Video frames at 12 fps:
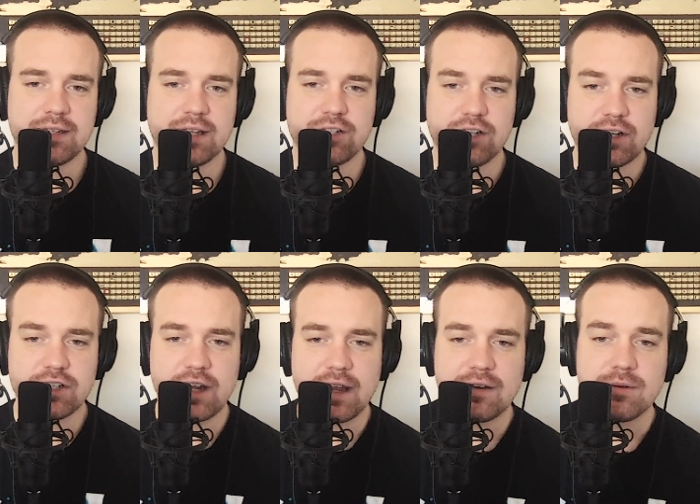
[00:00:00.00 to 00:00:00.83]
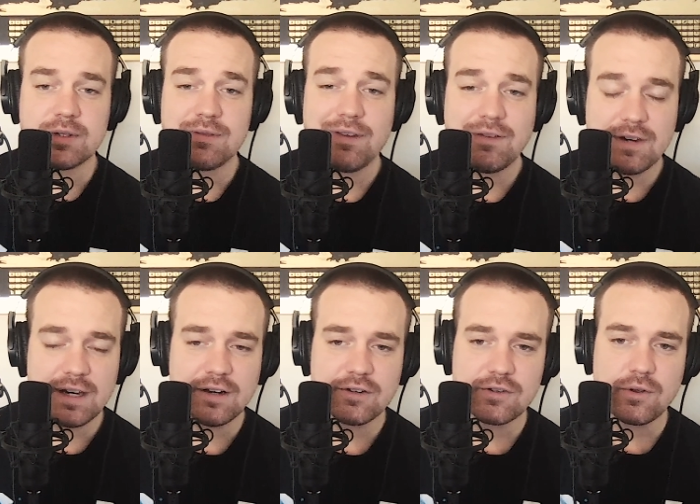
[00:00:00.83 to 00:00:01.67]
touching a child who was
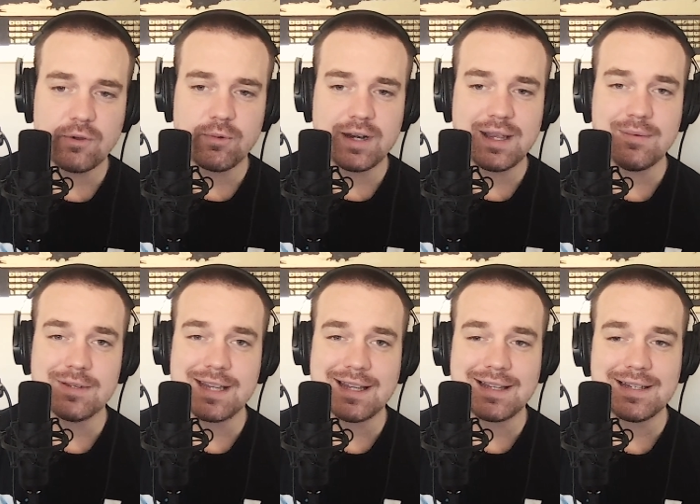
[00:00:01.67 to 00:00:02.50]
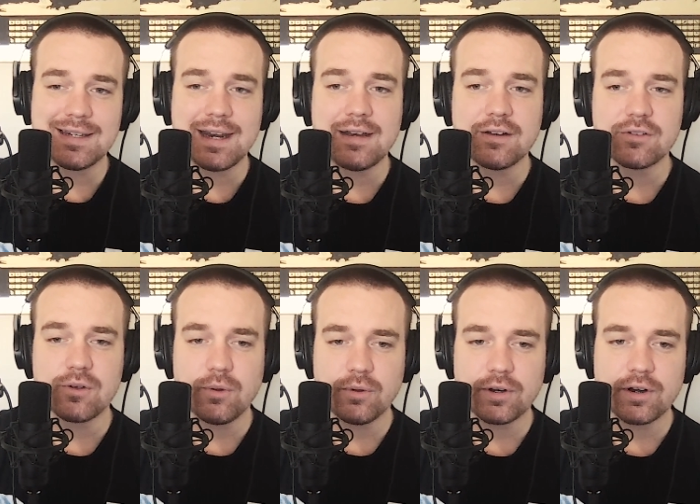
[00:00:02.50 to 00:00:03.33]
15 years old when he was at least 10 years
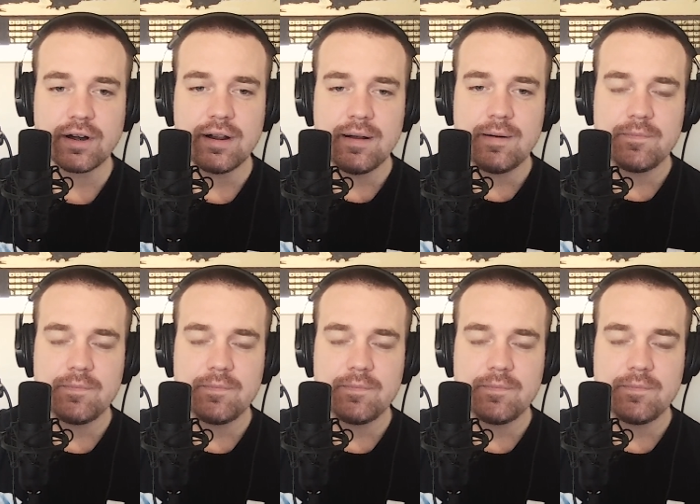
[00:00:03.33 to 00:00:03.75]
older.